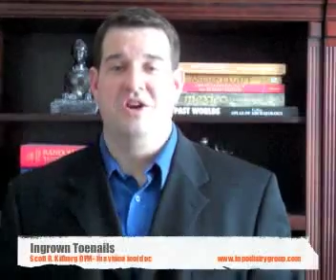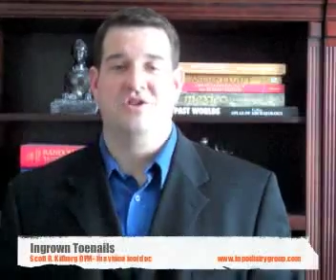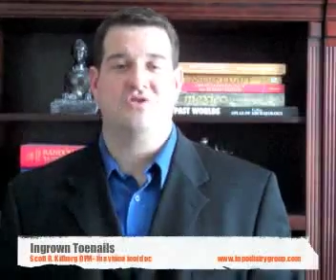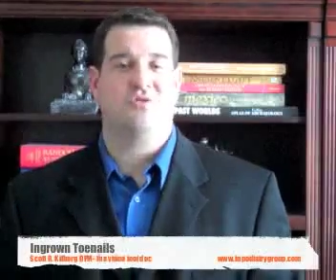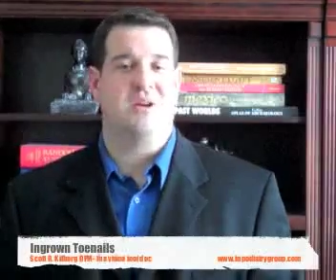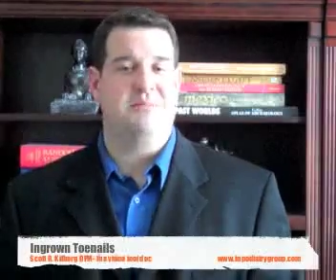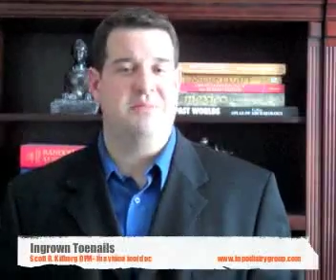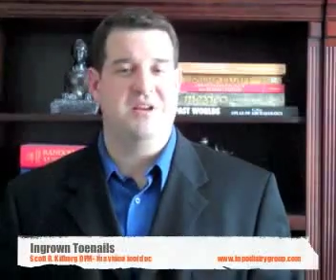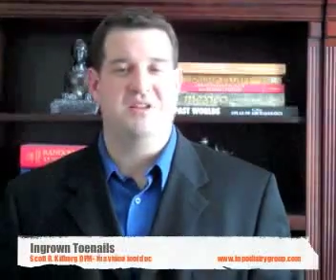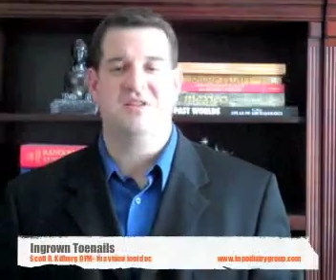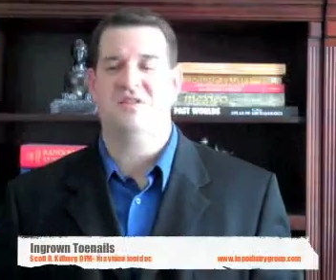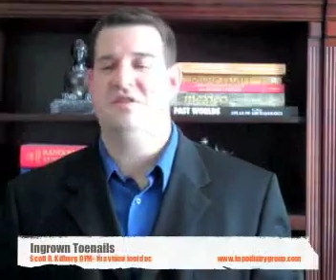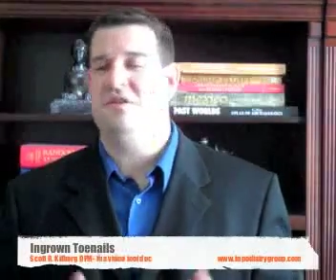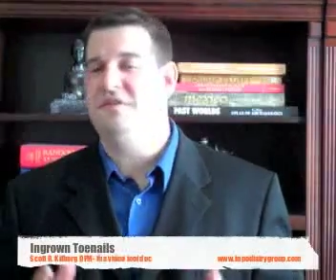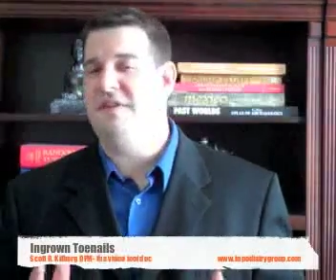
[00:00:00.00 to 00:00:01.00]
Treatment is
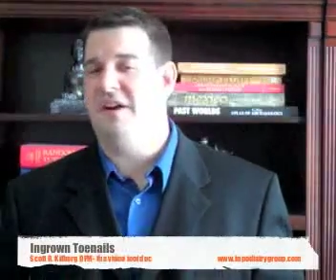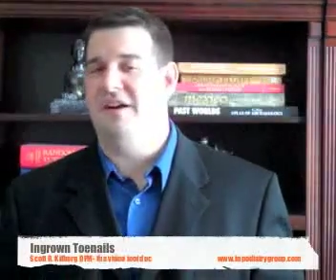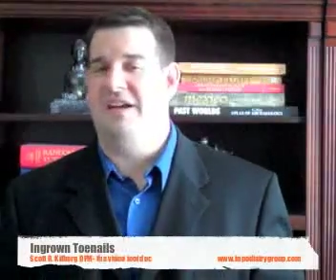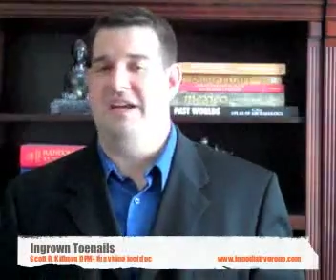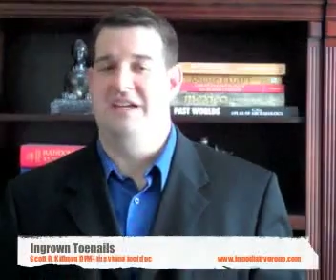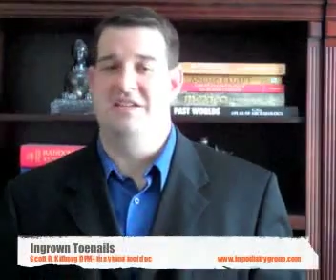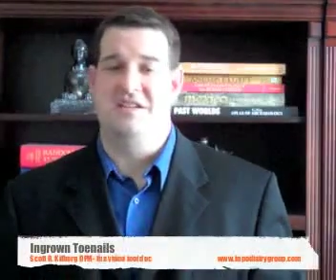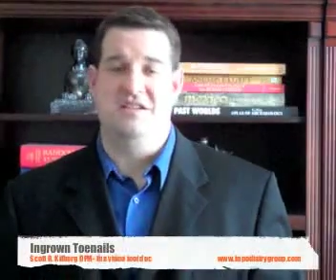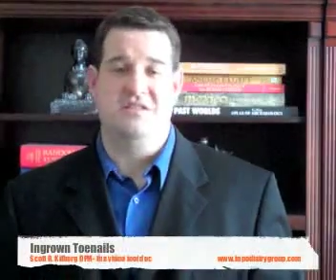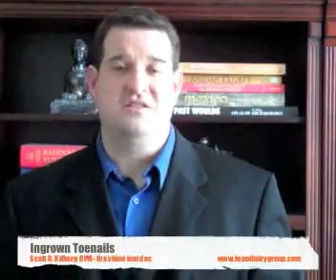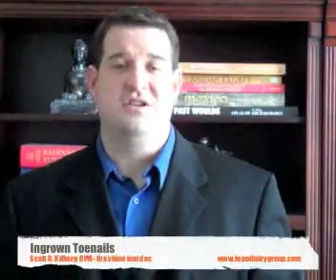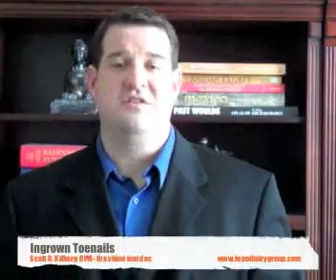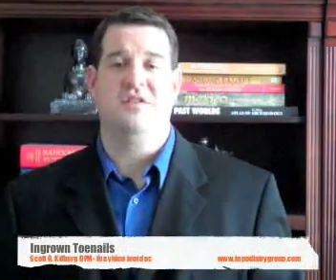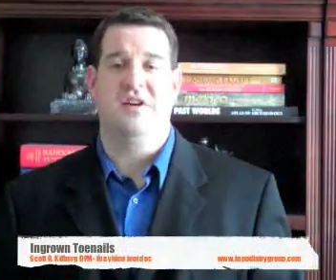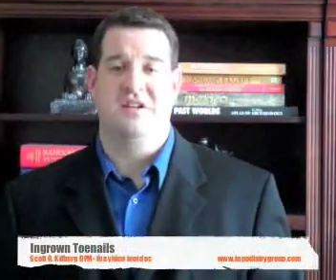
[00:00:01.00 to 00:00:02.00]
so very easy and
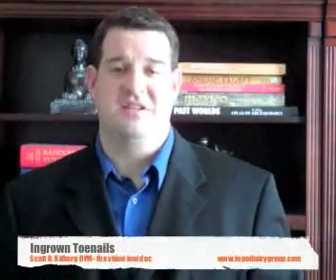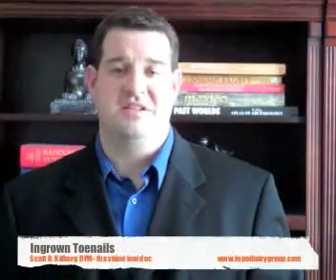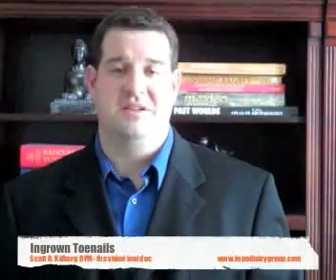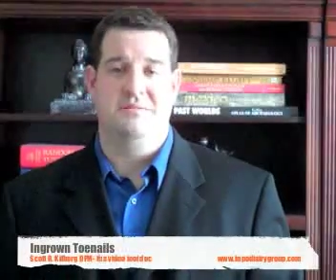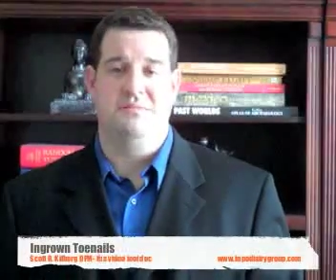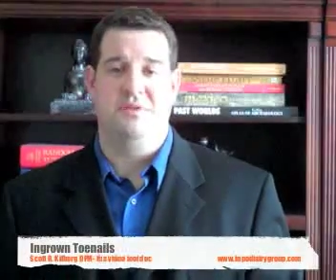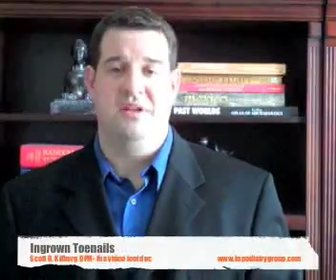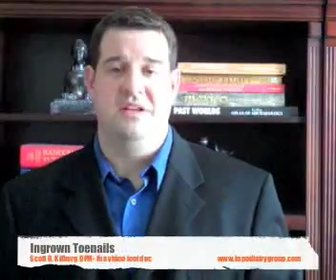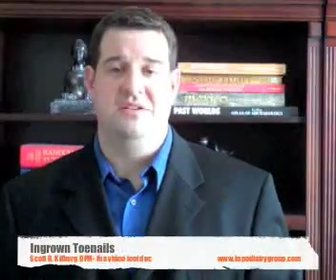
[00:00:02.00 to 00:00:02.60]
so very simple,